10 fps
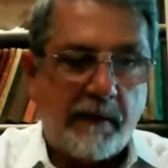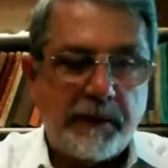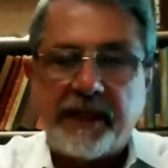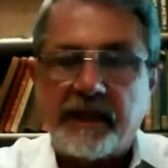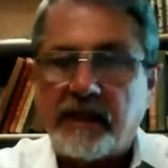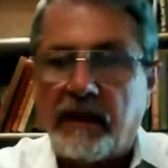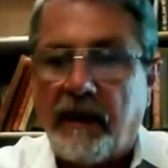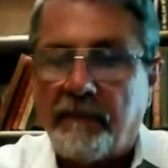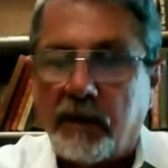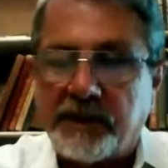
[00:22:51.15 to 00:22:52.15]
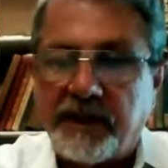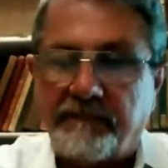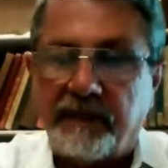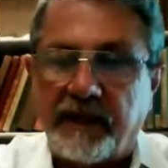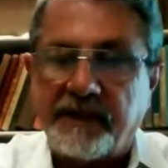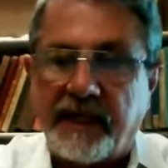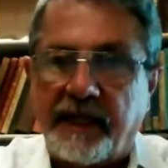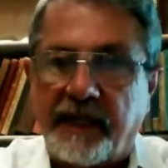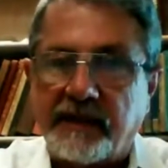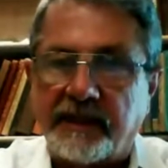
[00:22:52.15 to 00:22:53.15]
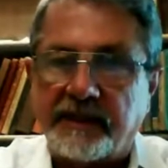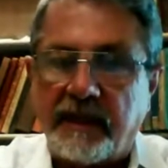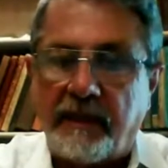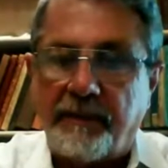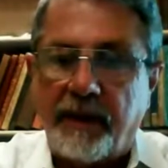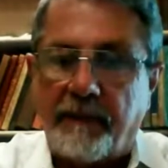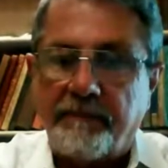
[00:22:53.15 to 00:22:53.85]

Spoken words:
But there's a lot more stuff to this case that's coming up.